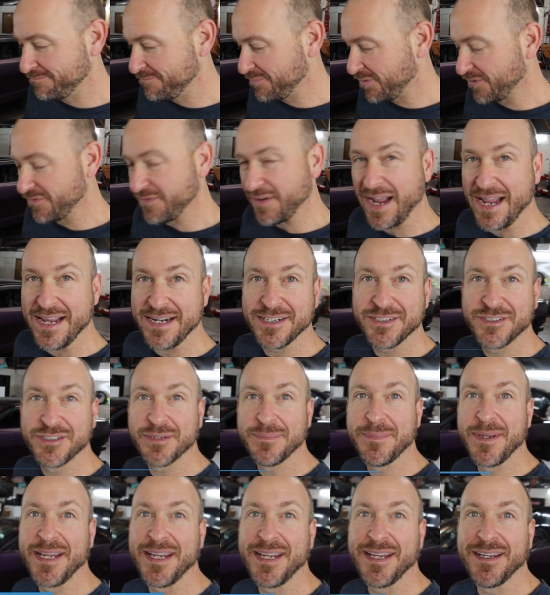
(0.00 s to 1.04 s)
provided
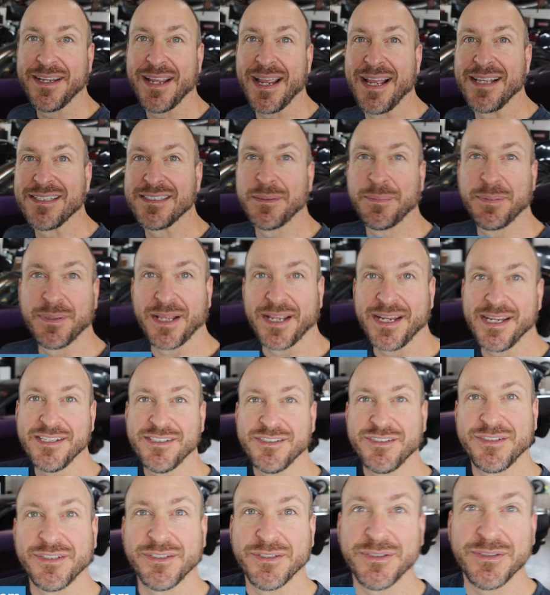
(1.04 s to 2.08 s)
to me as a
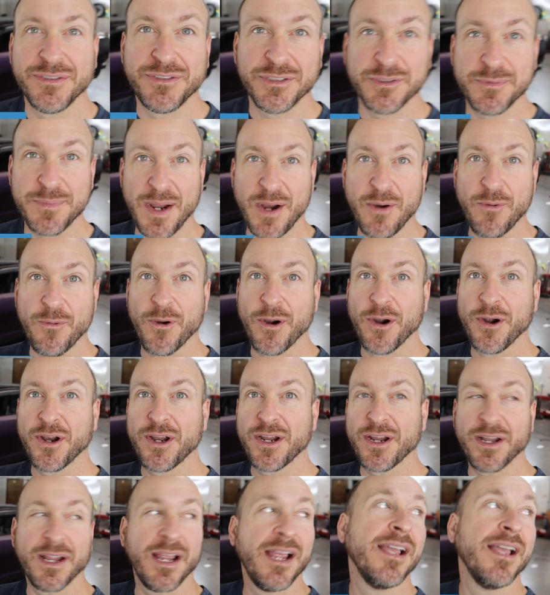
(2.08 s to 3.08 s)
place to do my work